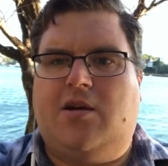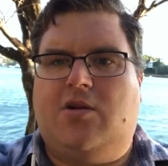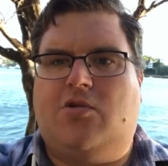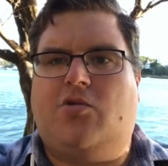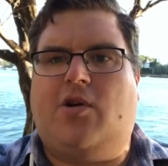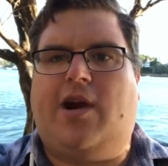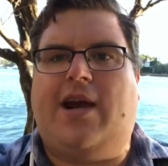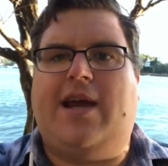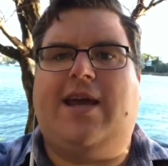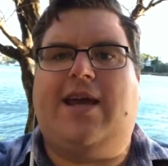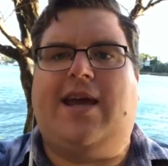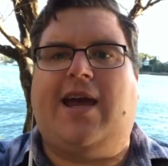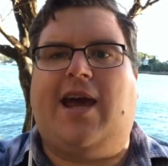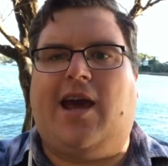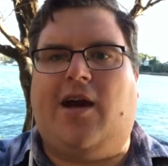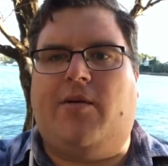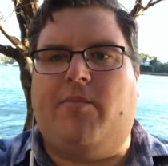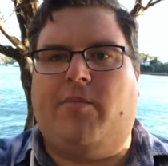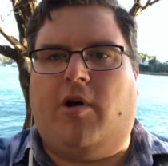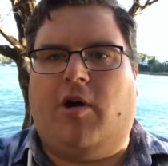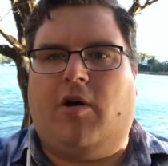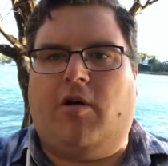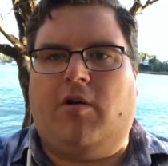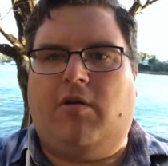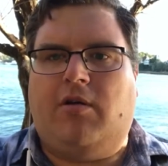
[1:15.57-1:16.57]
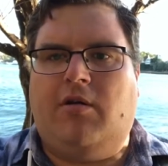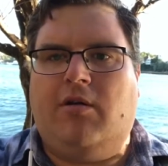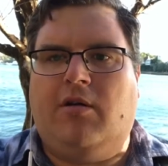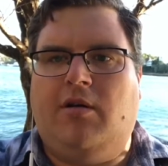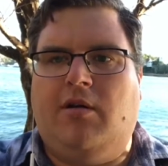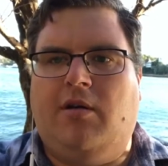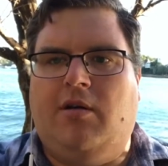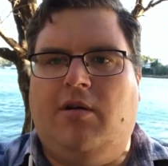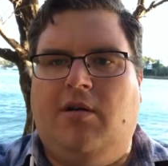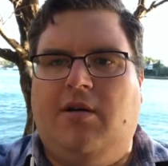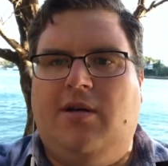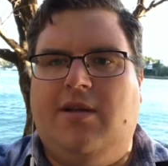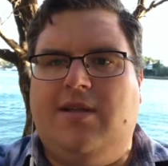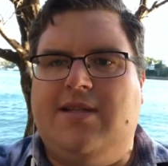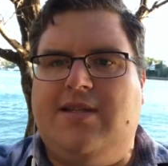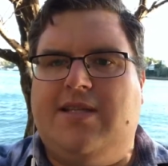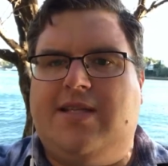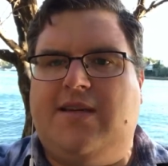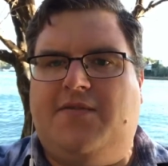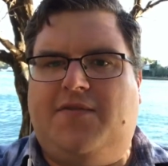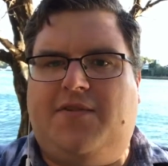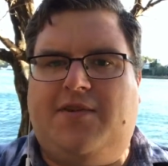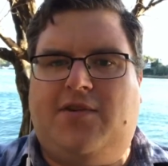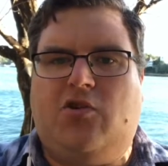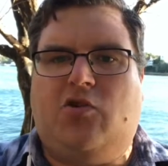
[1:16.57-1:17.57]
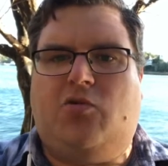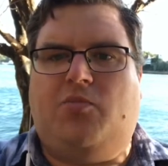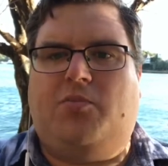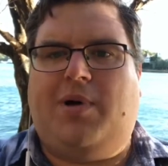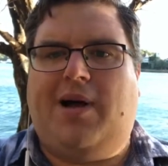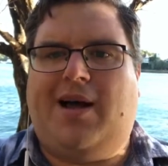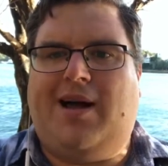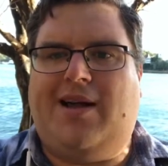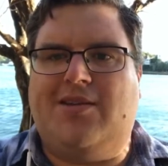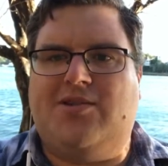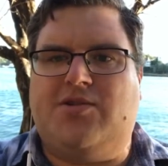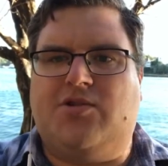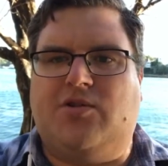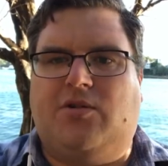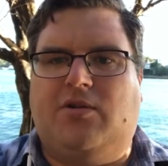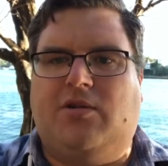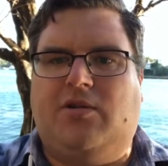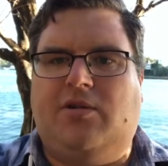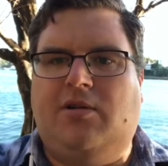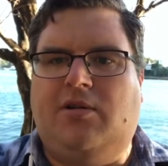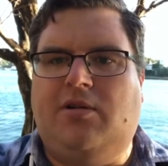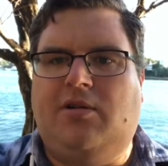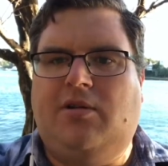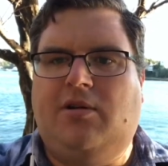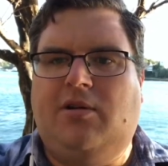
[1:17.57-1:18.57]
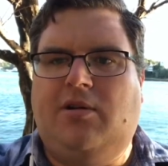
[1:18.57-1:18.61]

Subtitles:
great camo, difficult puzzle,